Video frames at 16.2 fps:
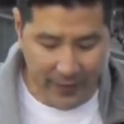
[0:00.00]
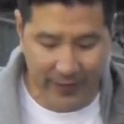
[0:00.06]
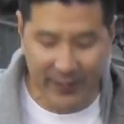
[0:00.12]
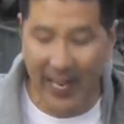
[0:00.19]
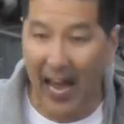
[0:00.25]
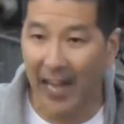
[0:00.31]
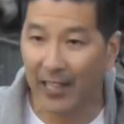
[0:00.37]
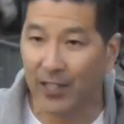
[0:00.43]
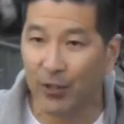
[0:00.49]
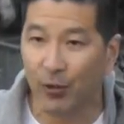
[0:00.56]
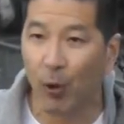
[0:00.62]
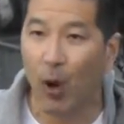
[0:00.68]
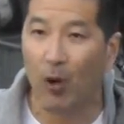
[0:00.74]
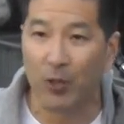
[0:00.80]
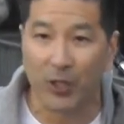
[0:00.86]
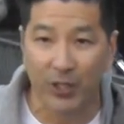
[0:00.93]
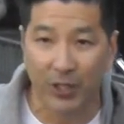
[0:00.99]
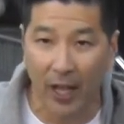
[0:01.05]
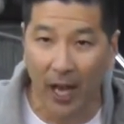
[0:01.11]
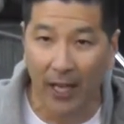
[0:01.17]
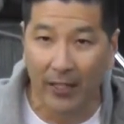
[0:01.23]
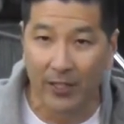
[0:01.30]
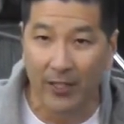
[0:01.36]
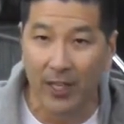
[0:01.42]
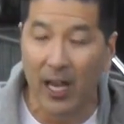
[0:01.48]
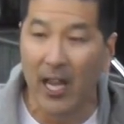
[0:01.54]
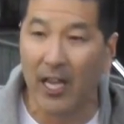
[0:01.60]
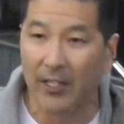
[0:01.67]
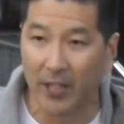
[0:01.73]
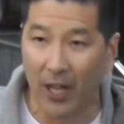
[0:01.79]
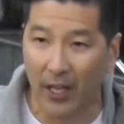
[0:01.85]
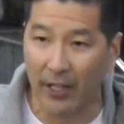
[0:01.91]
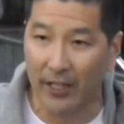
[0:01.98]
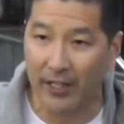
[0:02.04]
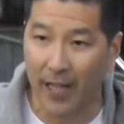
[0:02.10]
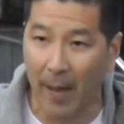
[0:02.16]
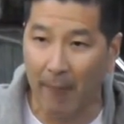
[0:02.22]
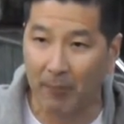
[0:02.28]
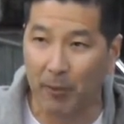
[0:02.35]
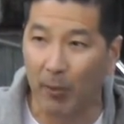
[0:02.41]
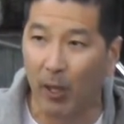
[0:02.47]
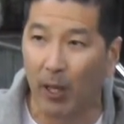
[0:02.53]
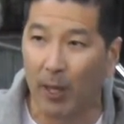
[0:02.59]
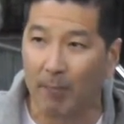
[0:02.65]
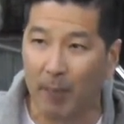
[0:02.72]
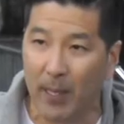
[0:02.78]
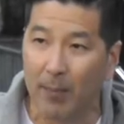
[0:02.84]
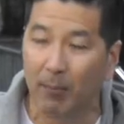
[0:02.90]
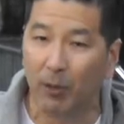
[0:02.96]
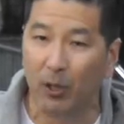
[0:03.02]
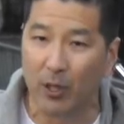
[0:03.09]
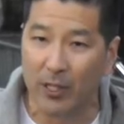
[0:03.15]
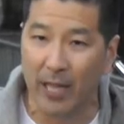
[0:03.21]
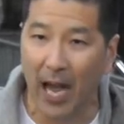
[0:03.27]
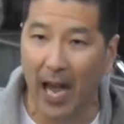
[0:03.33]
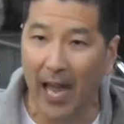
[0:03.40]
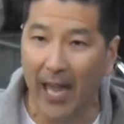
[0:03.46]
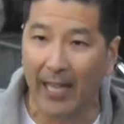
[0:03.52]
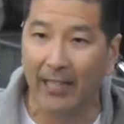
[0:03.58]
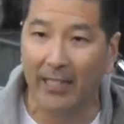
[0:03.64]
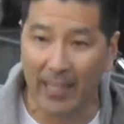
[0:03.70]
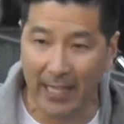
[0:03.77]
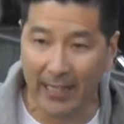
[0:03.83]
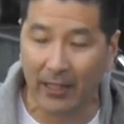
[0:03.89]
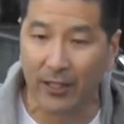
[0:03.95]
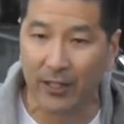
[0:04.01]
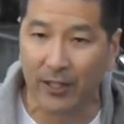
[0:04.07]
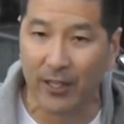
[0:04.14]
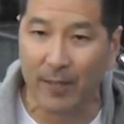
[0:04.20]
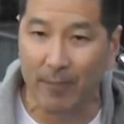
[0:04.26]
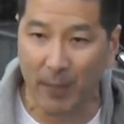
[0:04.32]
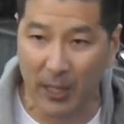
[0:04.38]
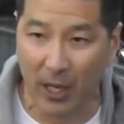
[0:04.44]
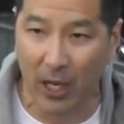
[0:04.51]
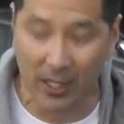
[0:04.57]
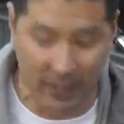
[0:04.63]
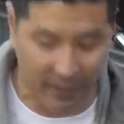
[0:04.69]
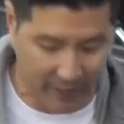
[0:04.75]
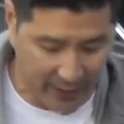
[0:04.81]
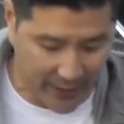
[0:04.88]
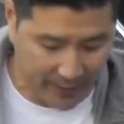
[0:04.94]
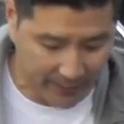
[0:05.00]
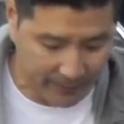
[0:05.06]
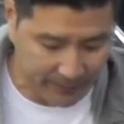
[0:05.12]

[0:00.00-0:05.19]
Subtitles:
status quo sucks, it's unacceptable, and people are dying needlessly because of it.